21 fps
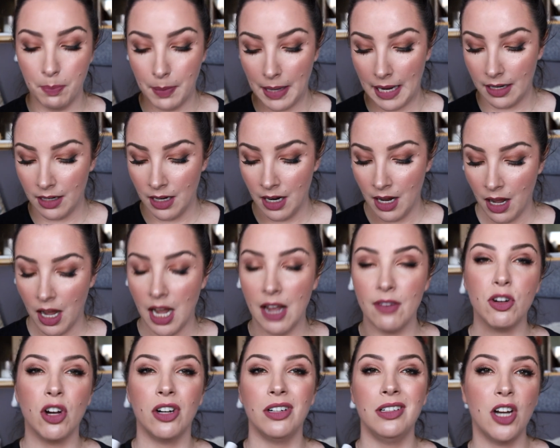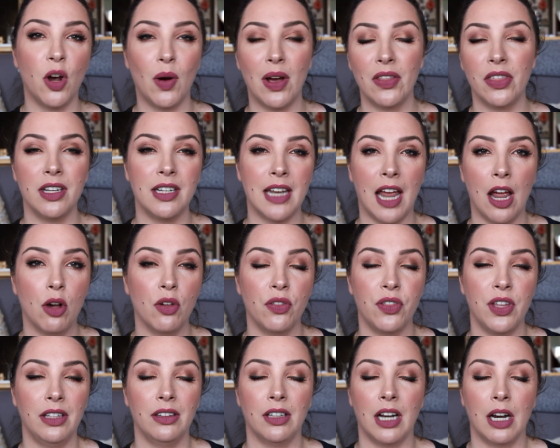but I've got no other nail
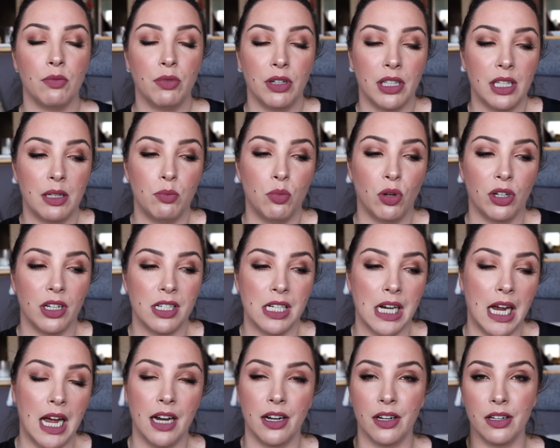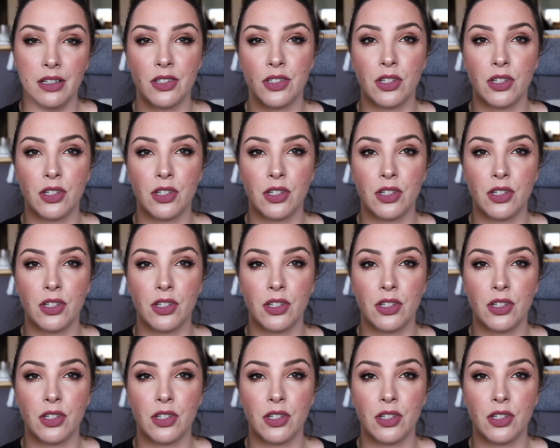thing that I really want to target.